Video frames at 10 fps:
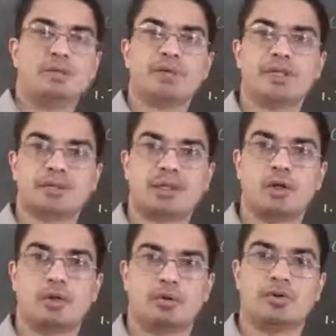bill
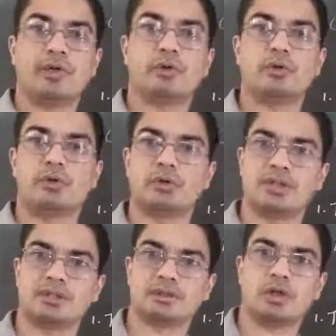means law, new
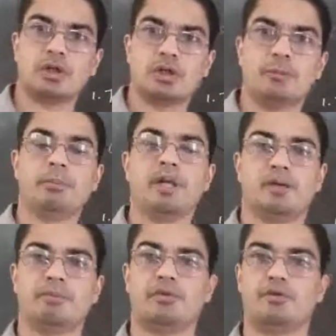law is called bill.